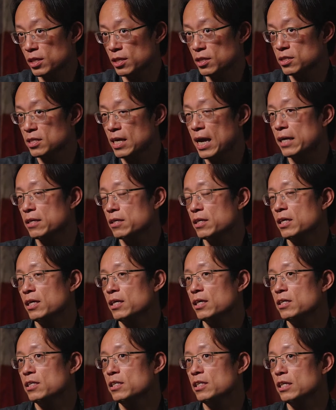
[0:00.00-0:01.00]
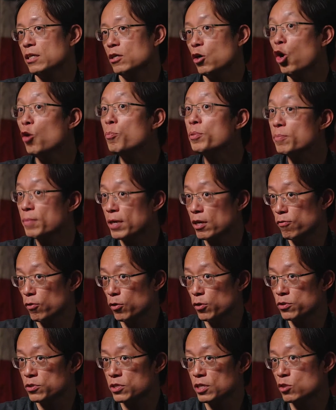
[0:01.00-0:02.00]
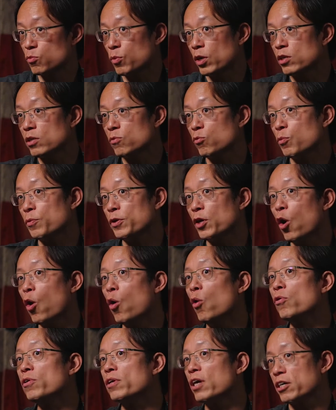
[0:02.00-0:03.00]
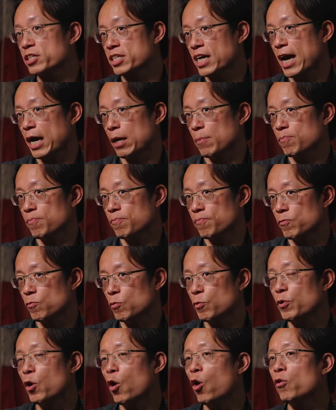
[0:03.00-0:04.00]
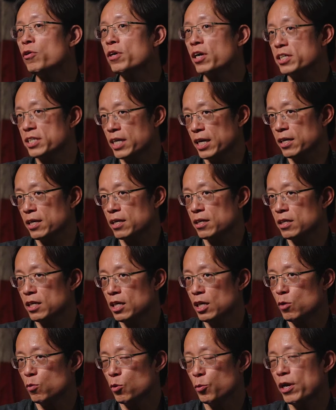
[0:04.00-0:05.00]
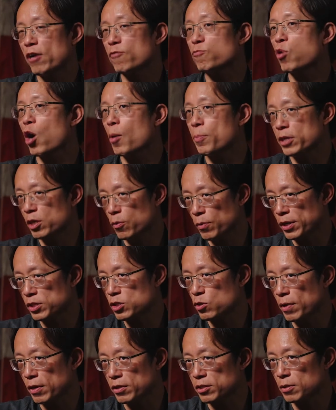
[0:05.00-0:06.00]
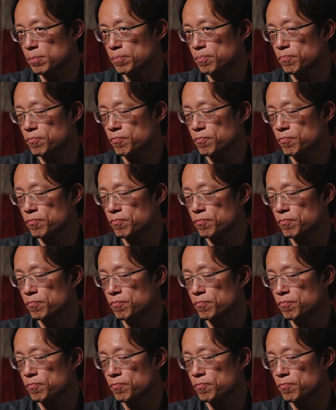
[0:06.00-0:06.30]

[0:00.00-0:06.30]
is that the open metaverse is one where we own our time, where we own our data, where we have property rights around them.